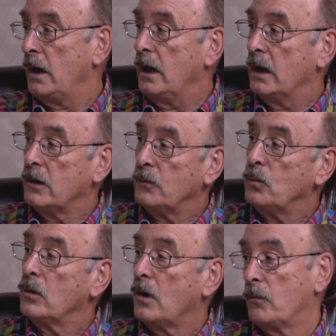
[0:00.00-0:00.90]
And
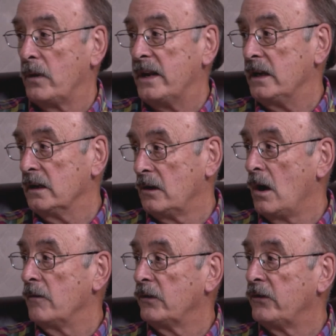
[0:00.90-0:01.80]
we're already in
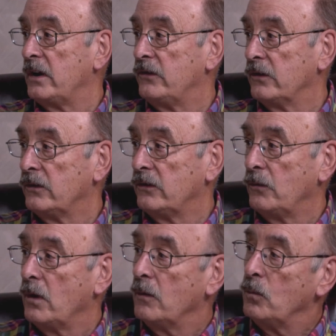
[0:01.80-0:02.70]

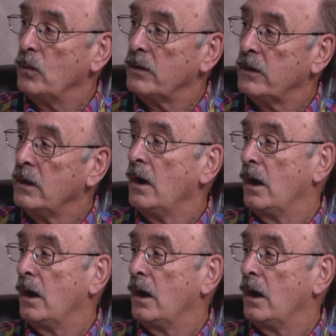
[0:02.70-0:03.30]
conversations with